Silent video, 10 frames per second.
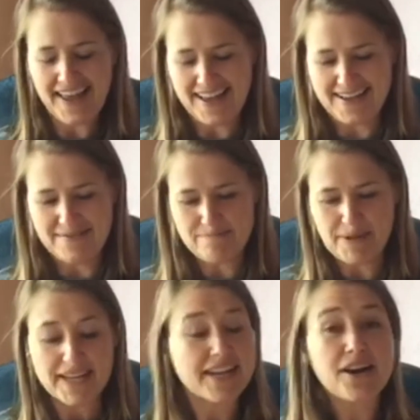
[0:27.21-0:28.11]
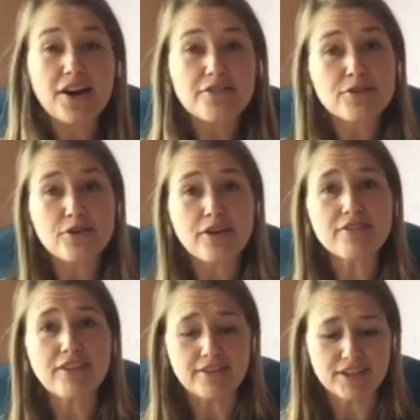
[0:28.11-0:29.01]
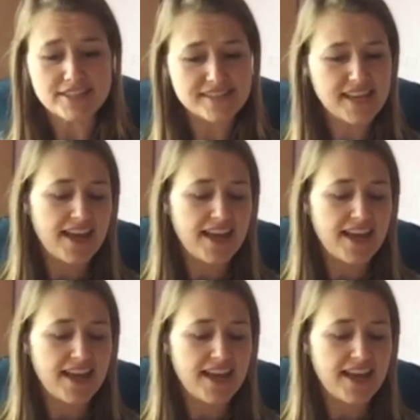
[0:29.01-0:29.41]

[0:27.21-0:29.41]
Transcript: Um, but here are a few of our favorites.